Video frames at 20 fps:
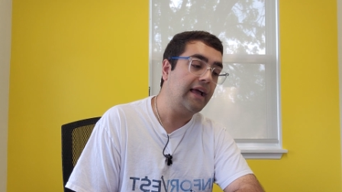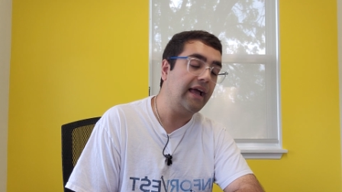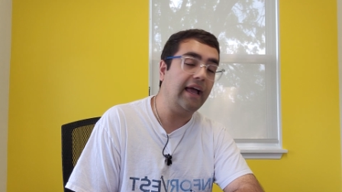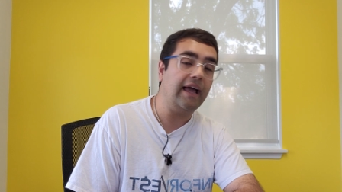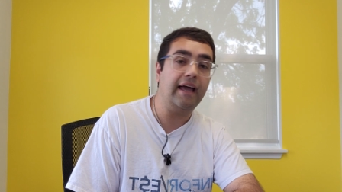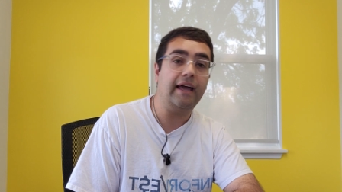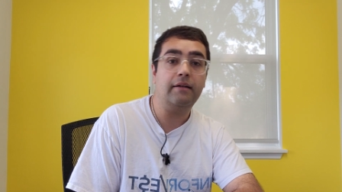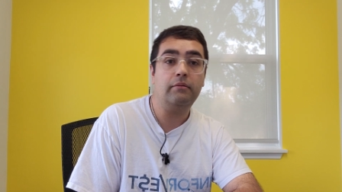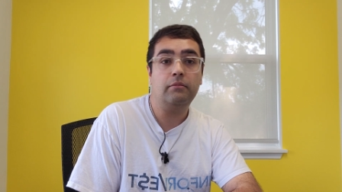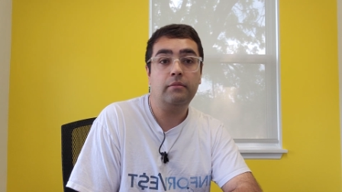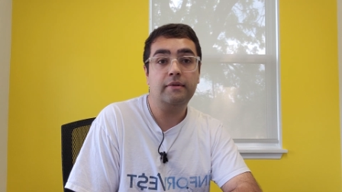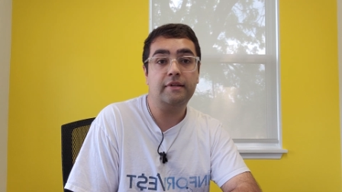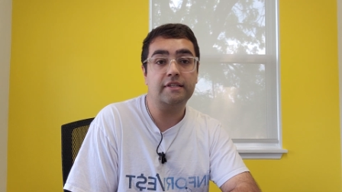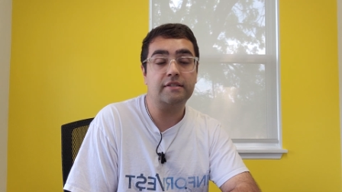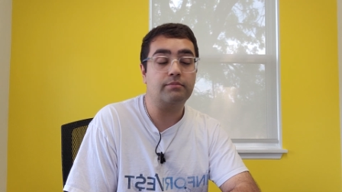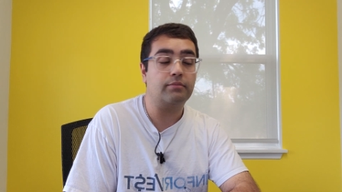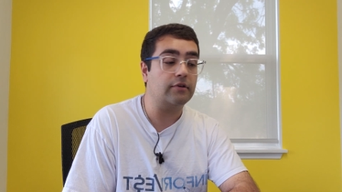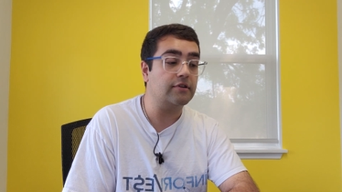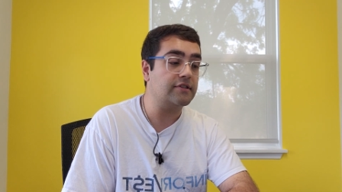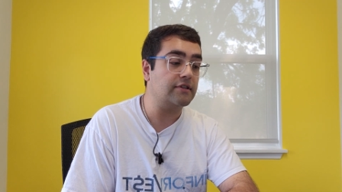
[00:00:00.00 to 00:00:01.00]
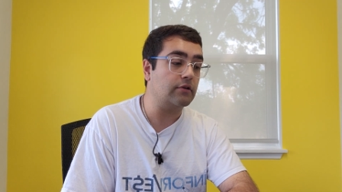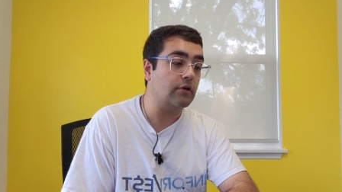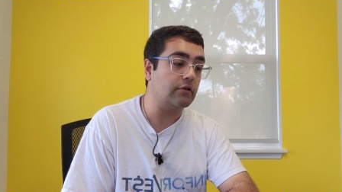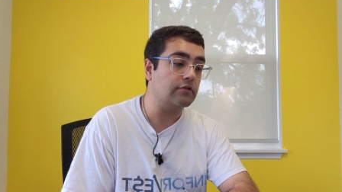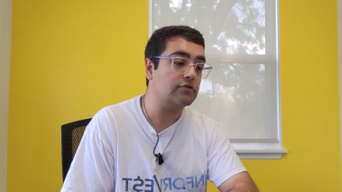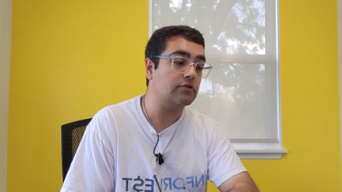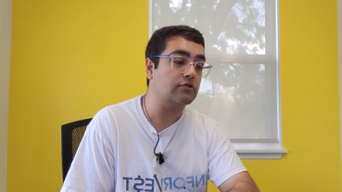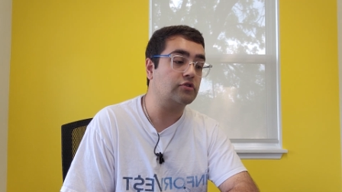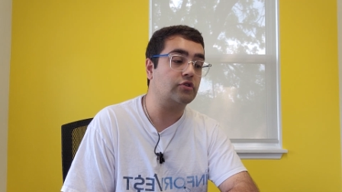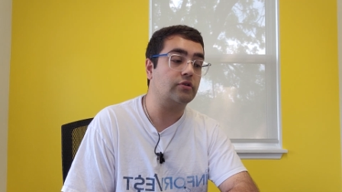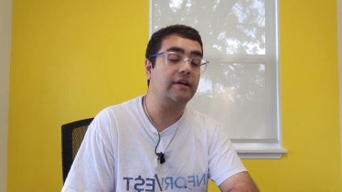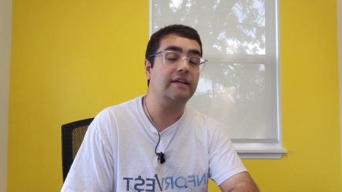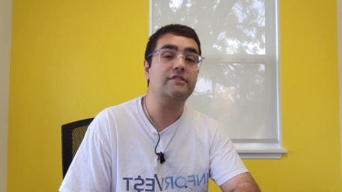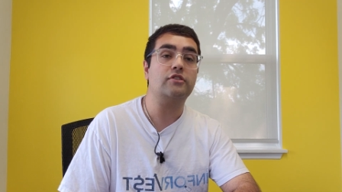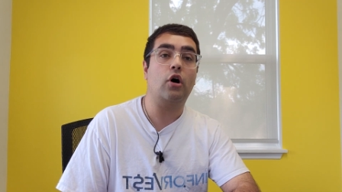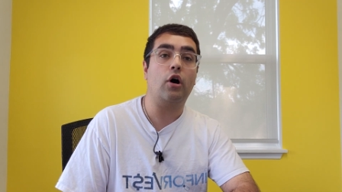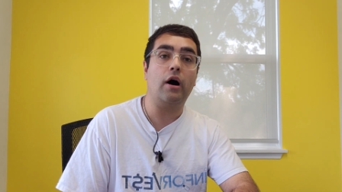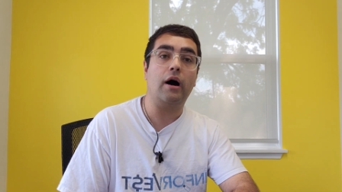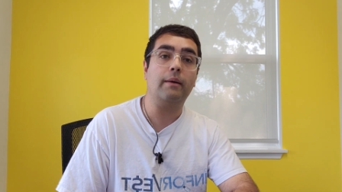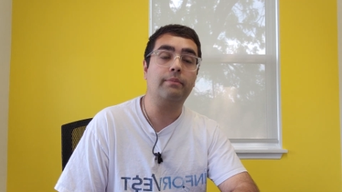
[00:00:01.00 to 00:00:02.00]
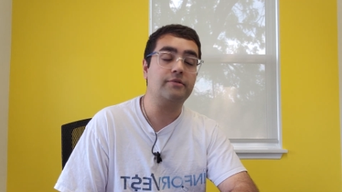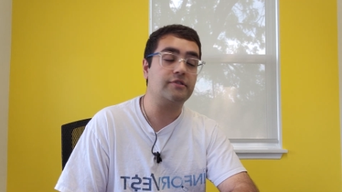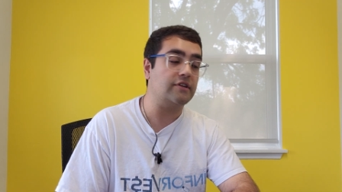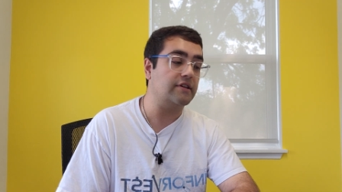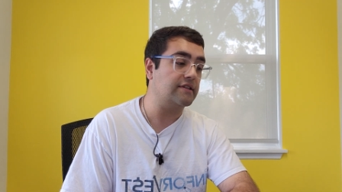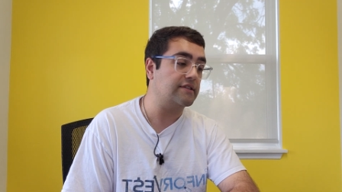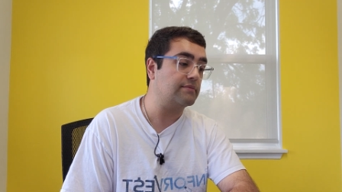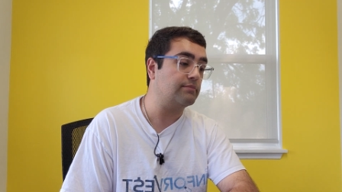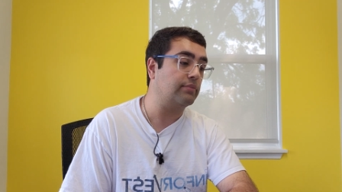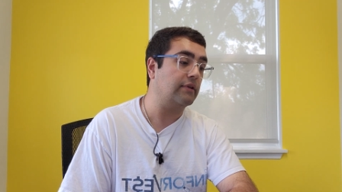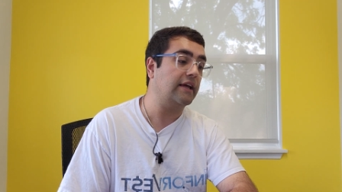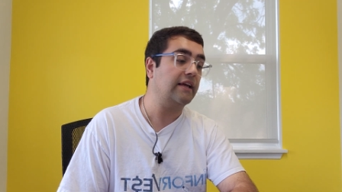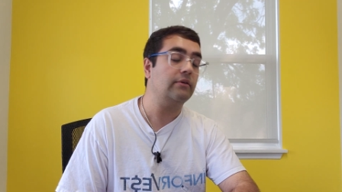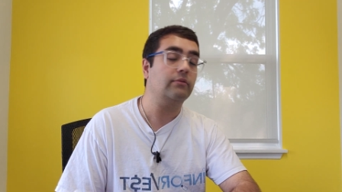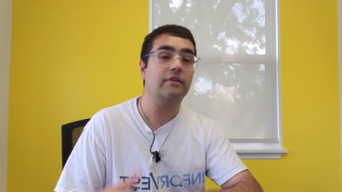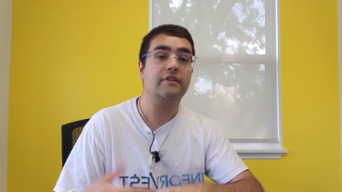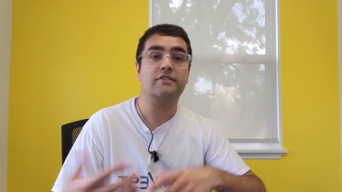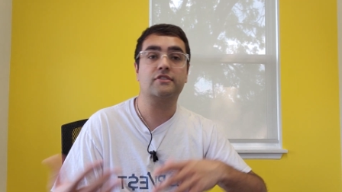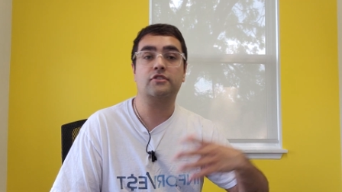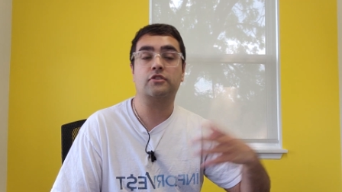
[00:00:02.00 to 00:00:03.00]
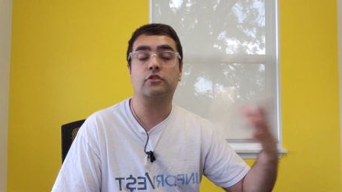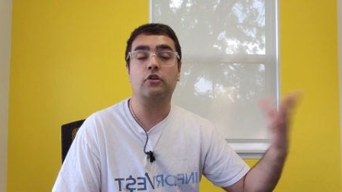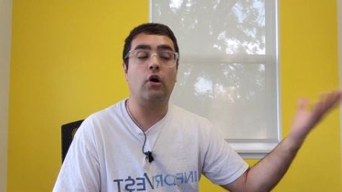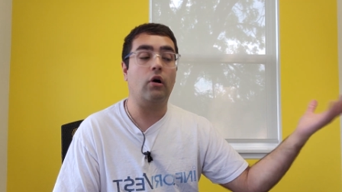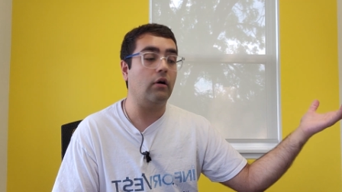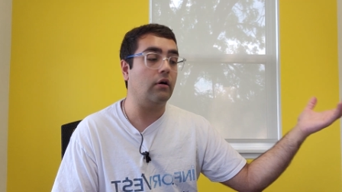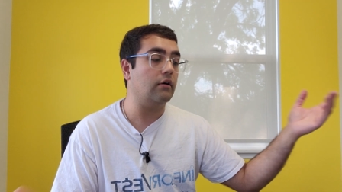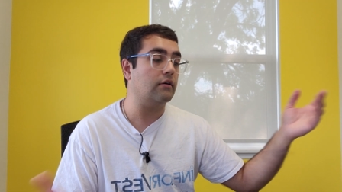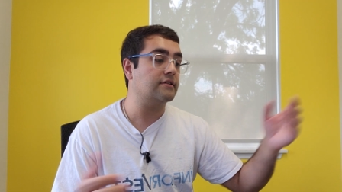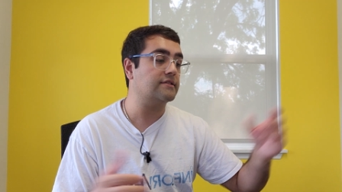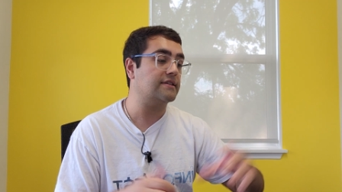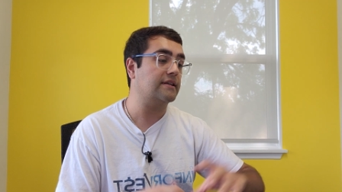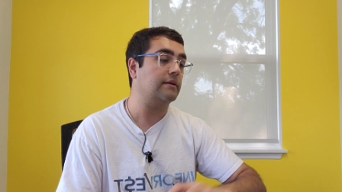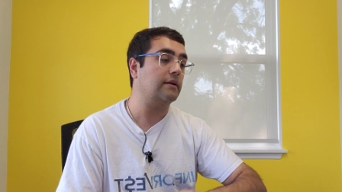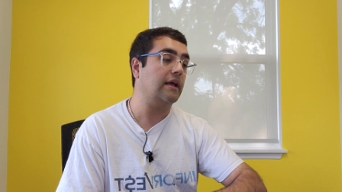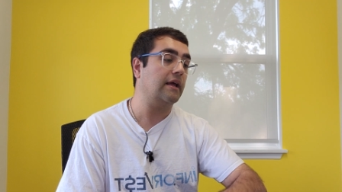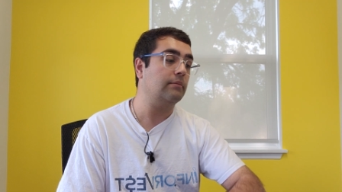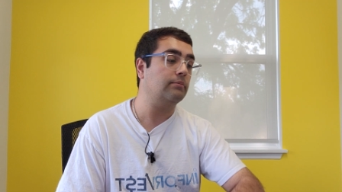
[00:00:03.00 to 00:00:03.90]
and this person also trades options playing with calls and,